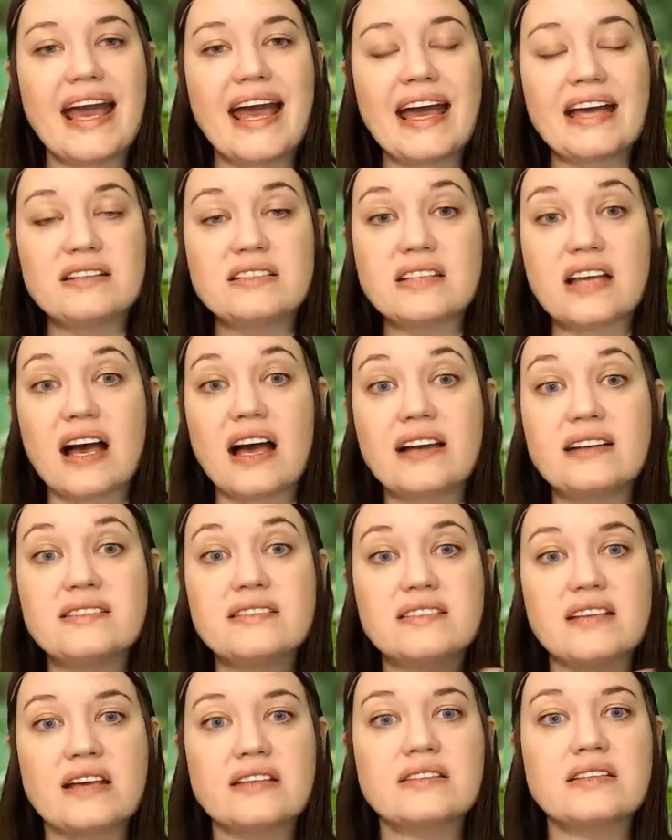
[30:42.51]
And I
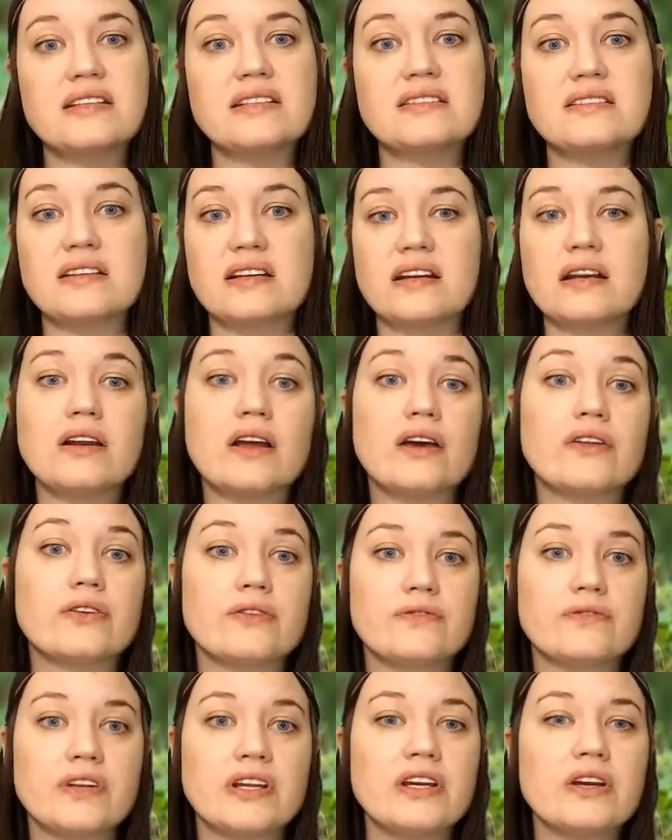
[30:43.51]
said this in
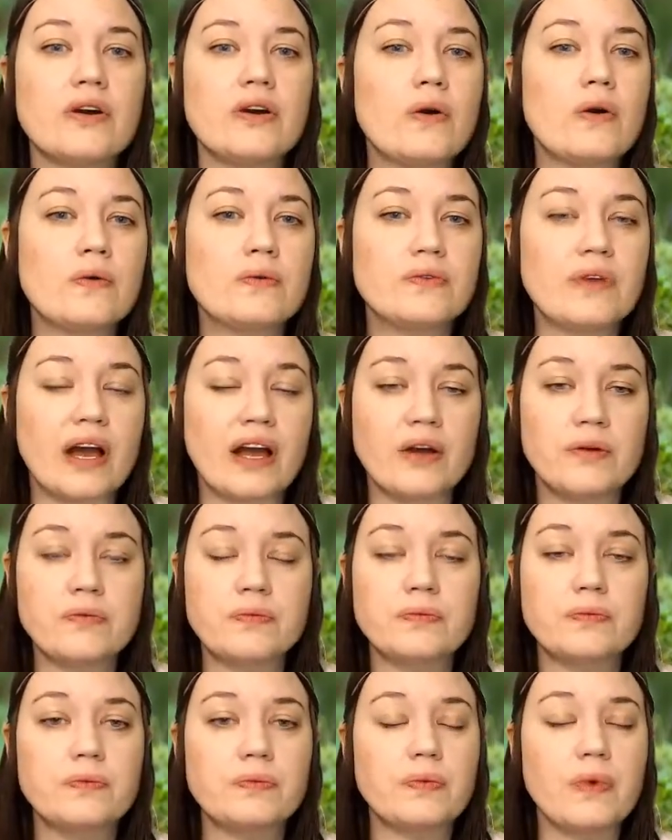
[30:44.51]
another video,
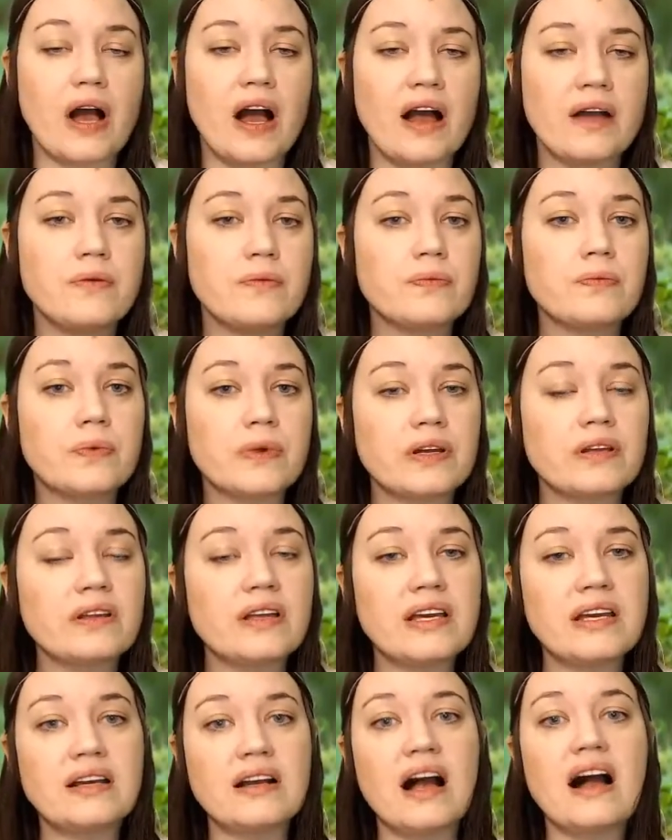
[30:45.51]
I
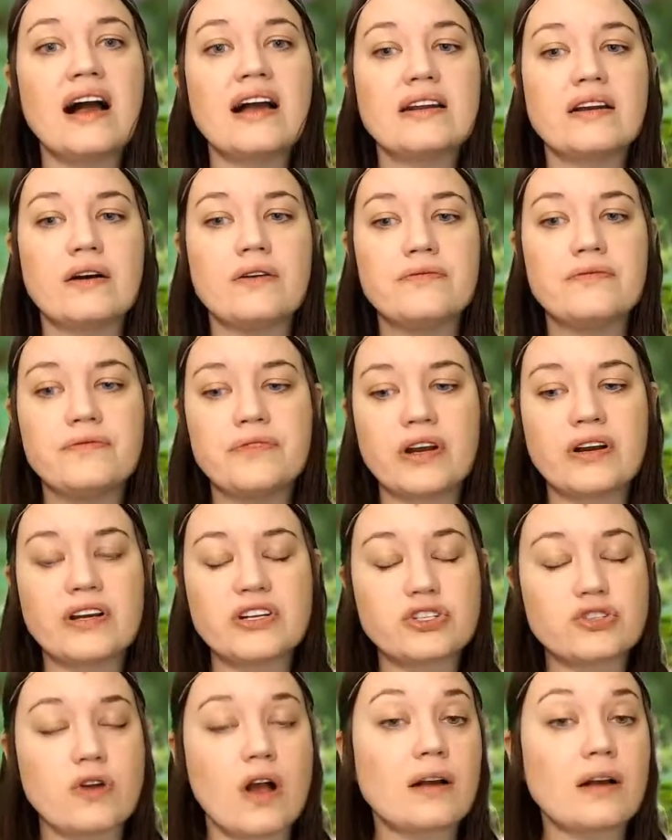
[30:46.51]
really got a very
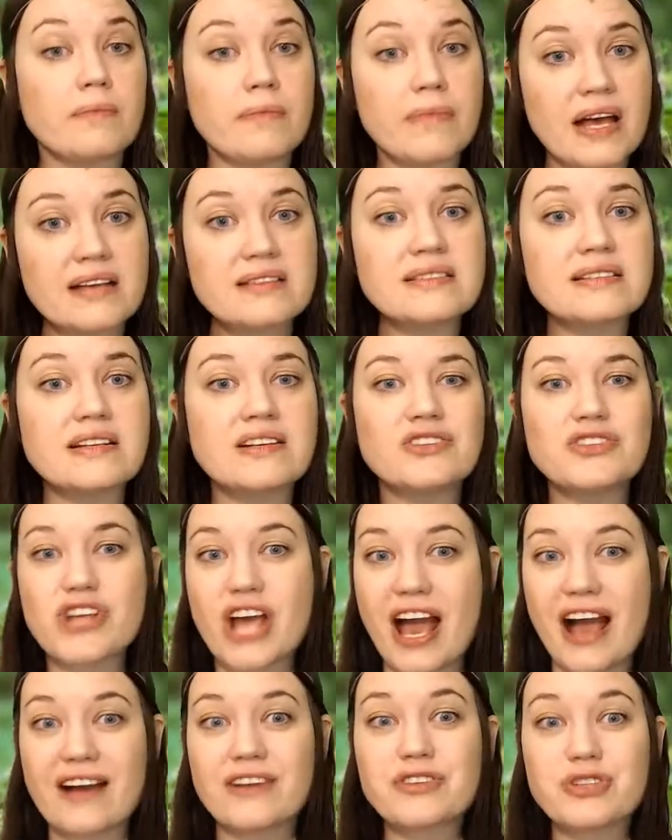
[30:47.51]
strong
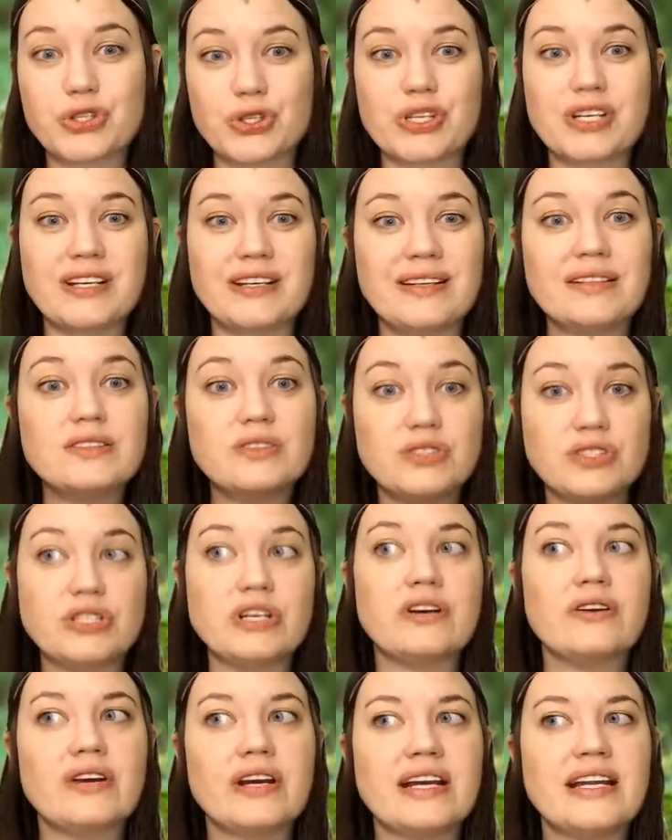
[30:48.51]
message actually
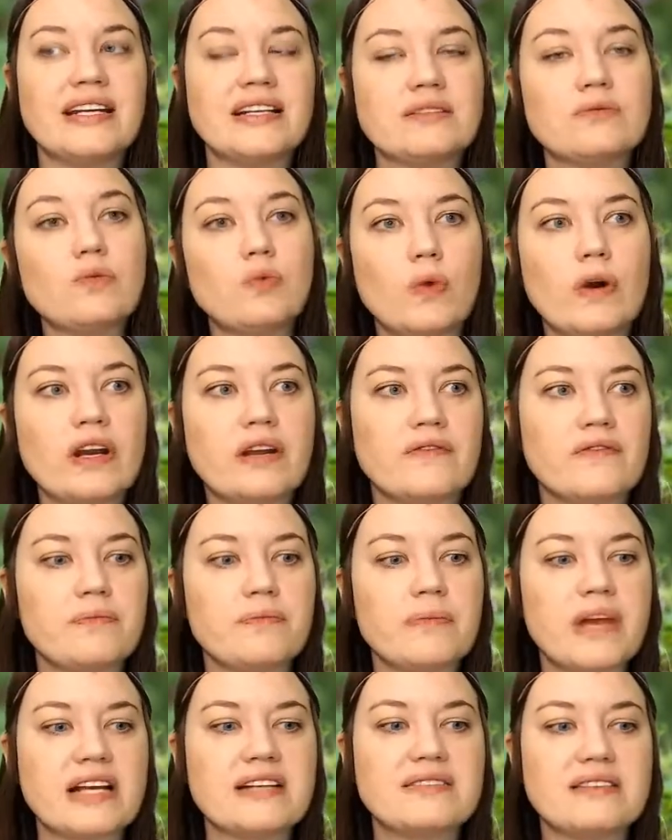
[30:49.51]
during one
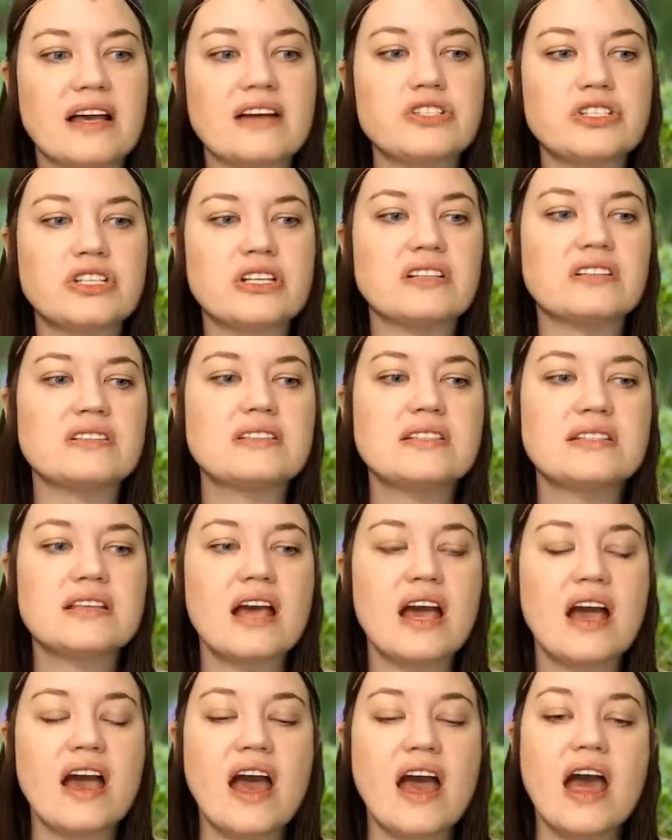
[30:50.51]
of my sessions
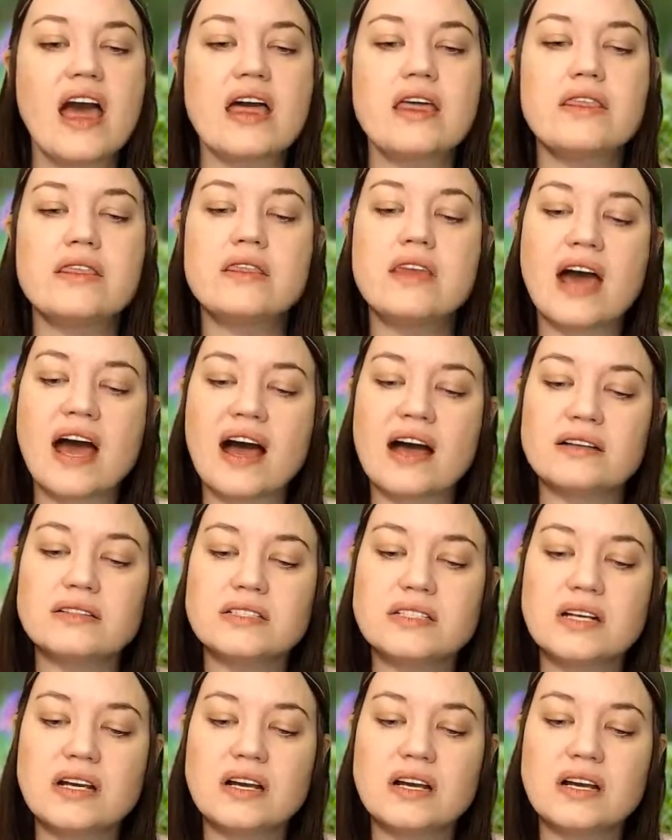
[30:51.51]
that